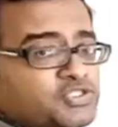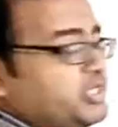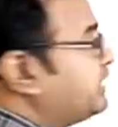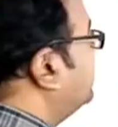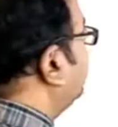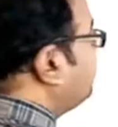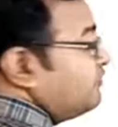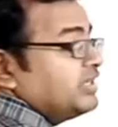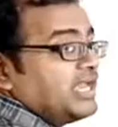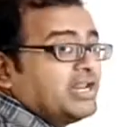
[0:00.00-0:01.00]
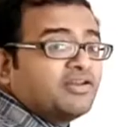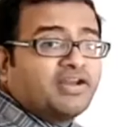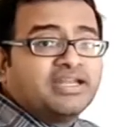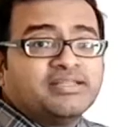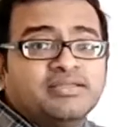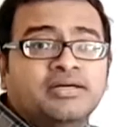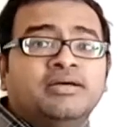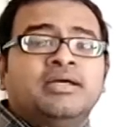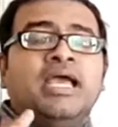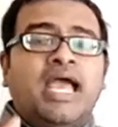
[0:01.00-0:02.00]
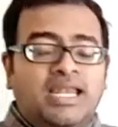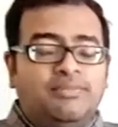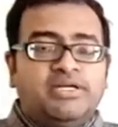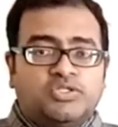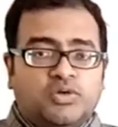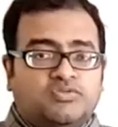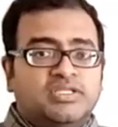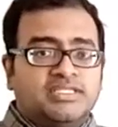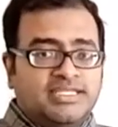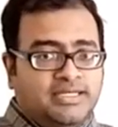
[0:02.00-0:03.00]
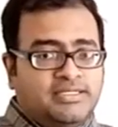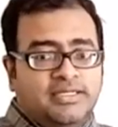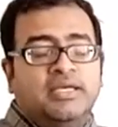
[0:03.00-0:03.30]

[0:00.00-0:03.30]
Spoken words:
check if we can write the elements of this set.